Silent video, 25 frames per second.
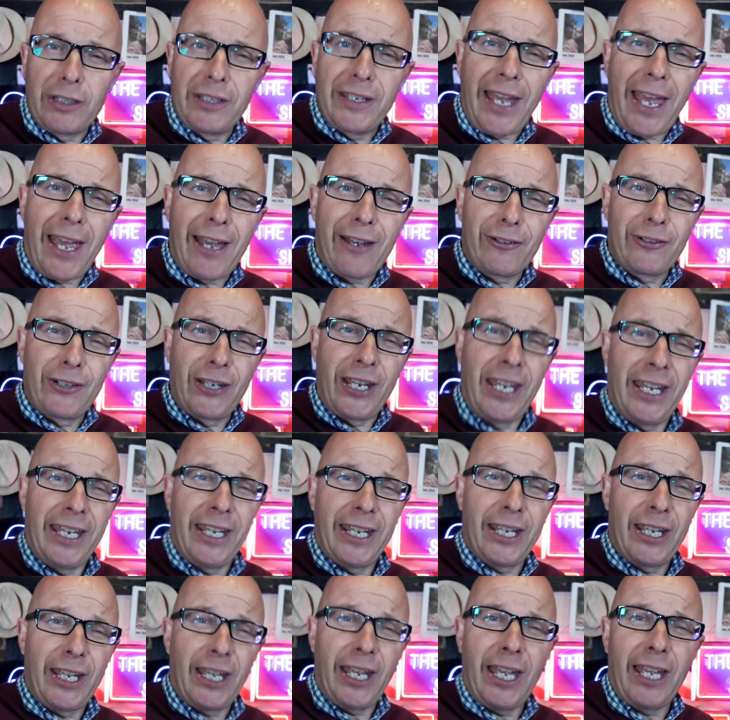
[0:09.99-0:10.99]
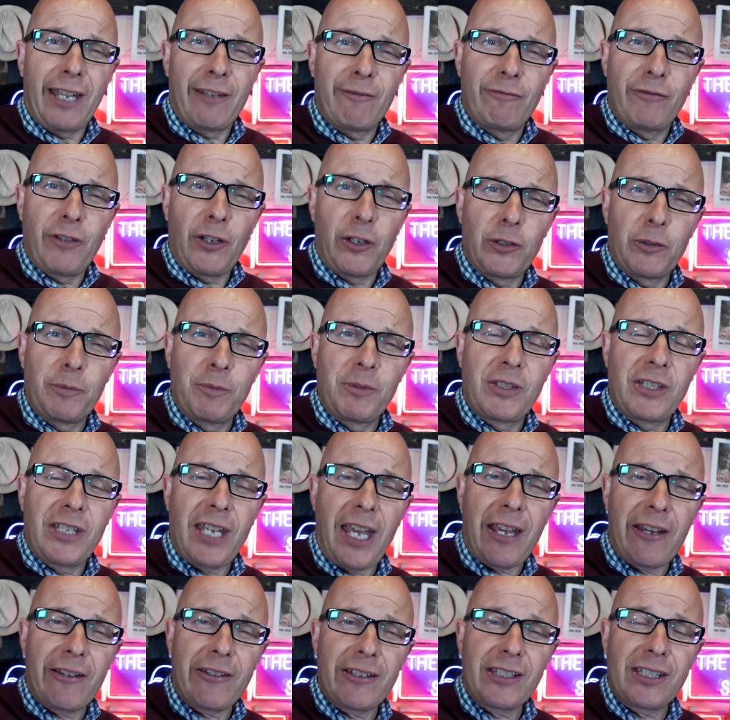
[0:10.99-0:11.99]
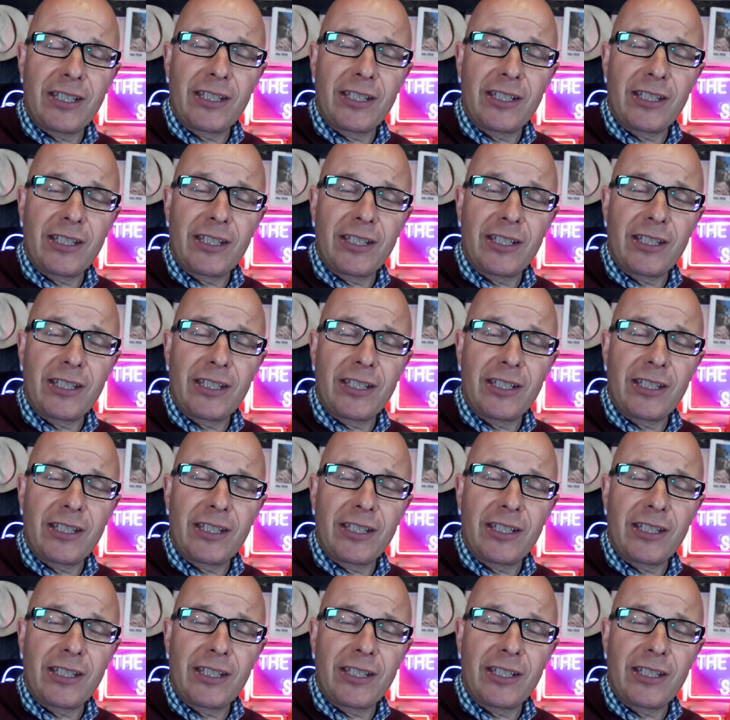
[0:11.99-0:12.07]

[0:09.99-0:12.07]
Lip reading: down here at Vobes Towers,